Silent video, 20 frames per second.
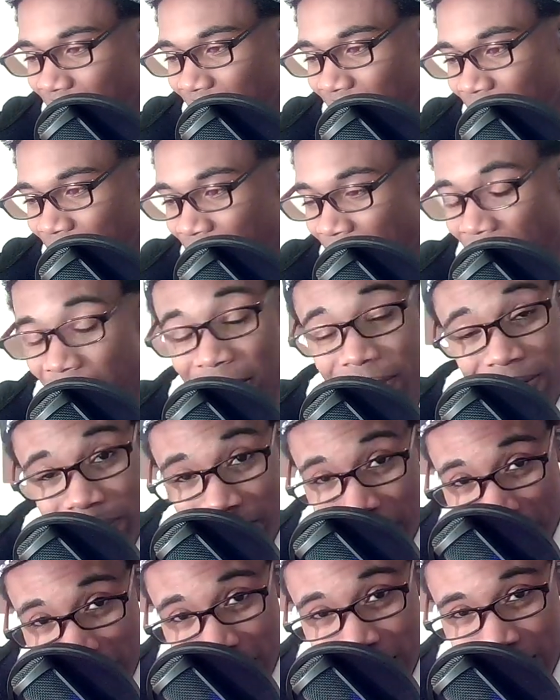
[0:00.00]
very
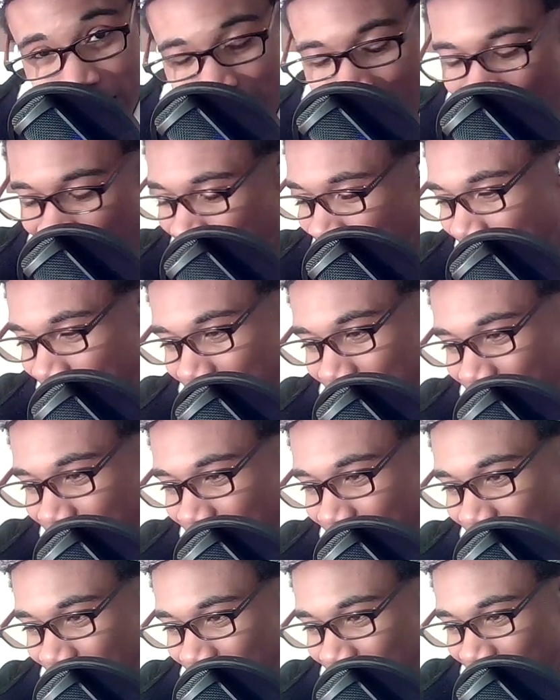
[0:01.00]
funny,
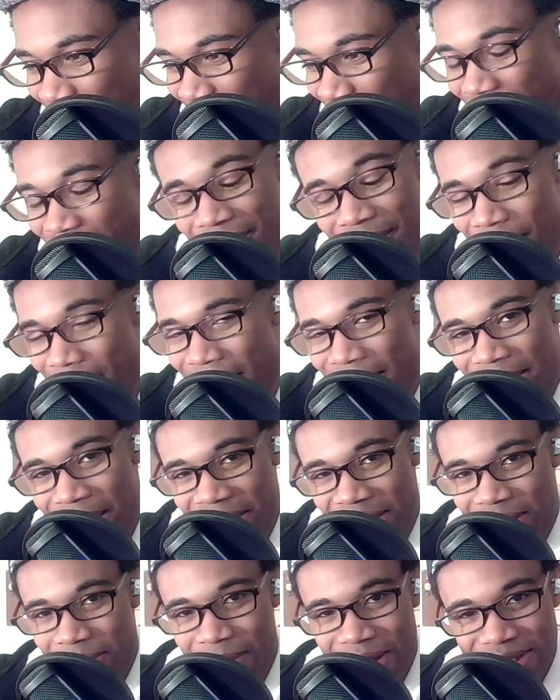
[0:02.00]
and I don't know, I
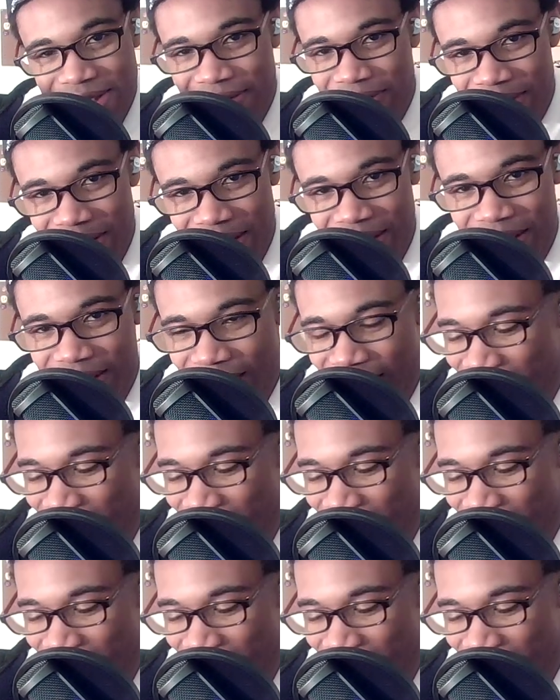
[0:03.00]
liked him as a villain.